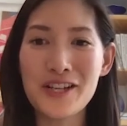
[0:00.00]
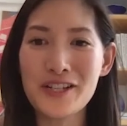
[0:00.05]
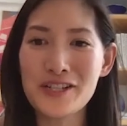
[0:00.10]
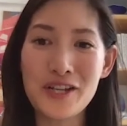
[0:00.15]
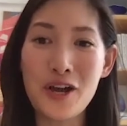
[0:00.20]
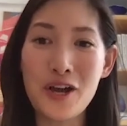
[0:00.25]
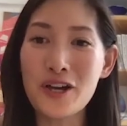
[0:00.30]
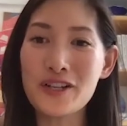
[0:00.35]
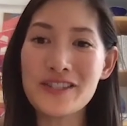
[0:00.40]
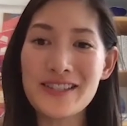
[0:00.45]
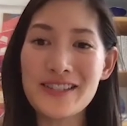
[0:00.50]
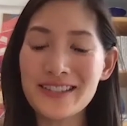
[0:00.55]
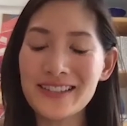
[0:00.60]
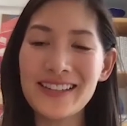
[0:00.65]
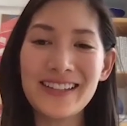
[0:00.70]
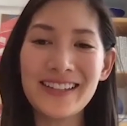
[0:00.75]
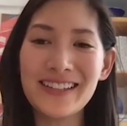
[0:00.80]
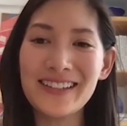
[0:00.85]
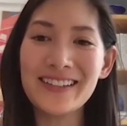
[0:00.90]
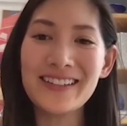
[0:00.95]
Li Jiaqi,
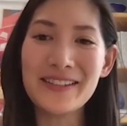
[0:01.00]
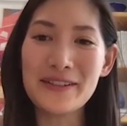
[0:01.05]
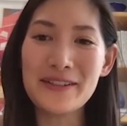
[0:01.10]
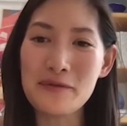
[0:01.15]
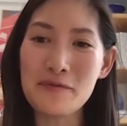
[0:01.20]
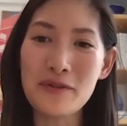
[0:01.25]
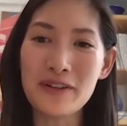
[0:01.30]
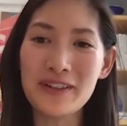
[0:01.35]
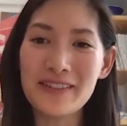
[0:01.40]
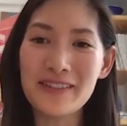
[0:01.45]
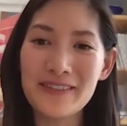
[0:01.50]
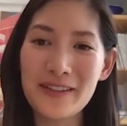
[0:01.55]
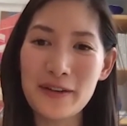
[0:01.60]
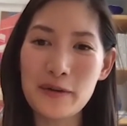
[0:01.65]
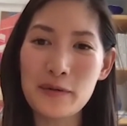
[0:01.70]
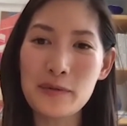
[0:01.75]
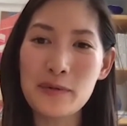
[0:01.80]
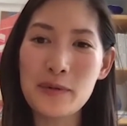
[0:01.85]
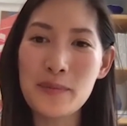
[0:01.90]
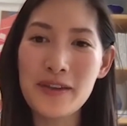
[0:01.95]
Austin Lee,
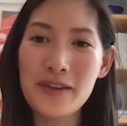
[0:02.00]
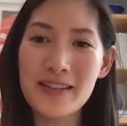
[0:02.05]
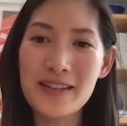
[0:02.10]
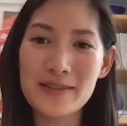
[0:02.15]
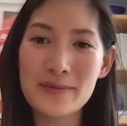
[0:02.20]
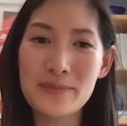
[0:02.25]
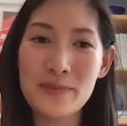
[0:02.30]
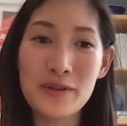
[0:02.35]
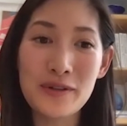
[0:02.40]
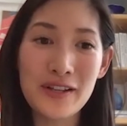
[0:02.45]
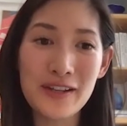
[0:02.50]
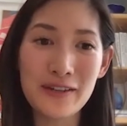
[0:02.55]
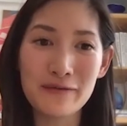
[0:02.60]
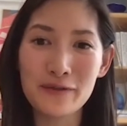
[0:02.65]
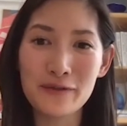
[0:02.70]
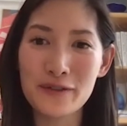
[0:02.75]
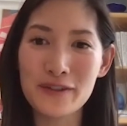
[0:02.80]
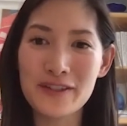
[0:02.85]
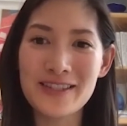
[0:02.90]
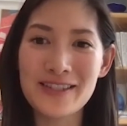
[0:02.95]
one of the biggest
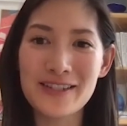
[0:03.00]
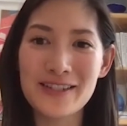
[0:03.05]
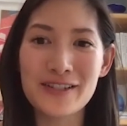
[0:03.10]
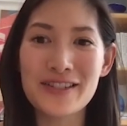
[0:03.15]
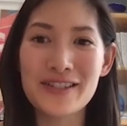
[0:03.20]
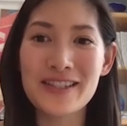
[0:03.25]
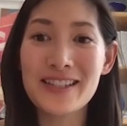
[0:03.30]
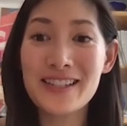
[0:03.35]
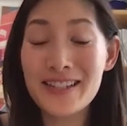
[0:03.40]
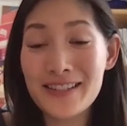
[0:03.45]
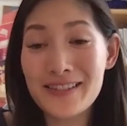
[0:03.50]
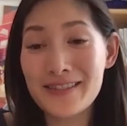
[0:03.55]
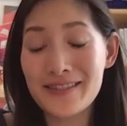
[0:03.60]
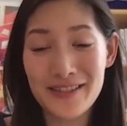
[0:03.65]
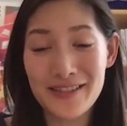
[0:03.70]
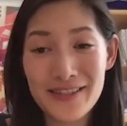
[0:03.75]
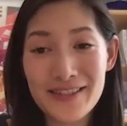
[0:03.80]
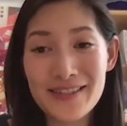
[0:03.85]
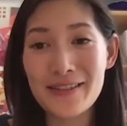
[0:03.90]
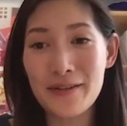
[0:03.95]
beauty influencers, he
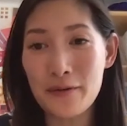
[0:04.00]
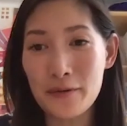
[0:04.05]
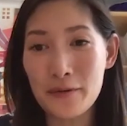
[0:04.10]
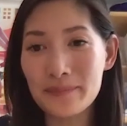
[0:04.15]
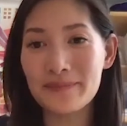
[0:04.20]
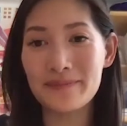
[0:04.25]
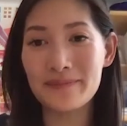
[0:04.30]
just